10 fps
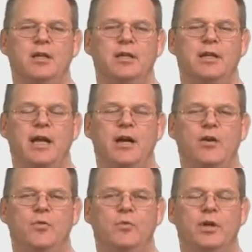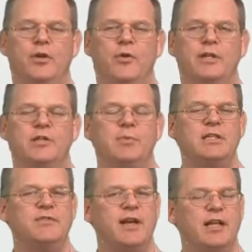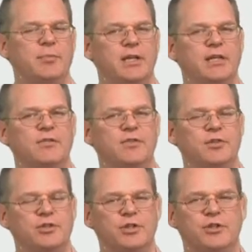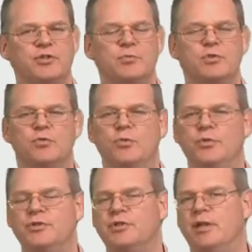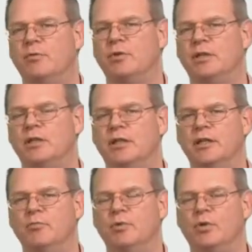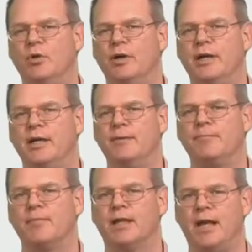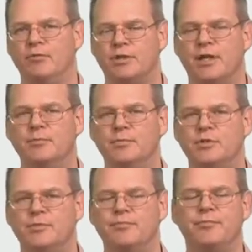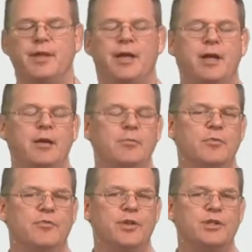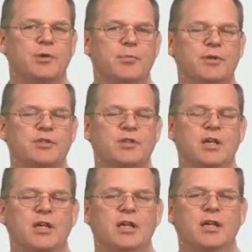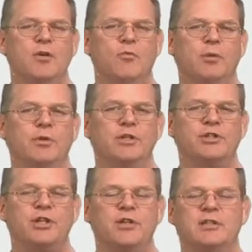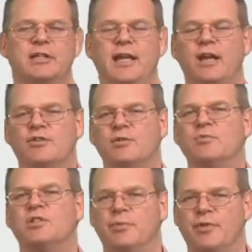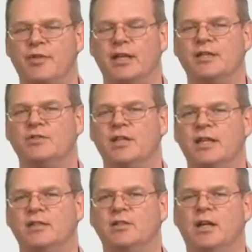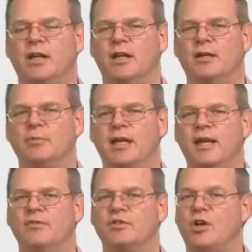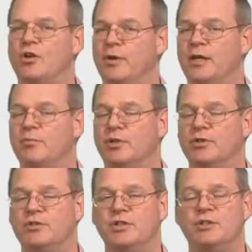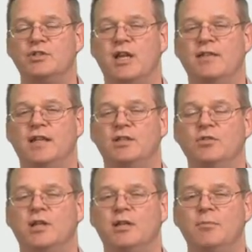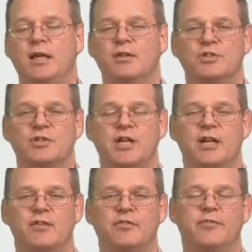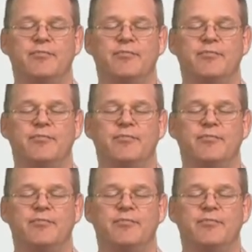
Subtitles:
Now, we're going to be developing in the future some tools that will employ outcomes for this purpose. What I'm going to show you today are some simple things that Canvas already produces and that you can make yourself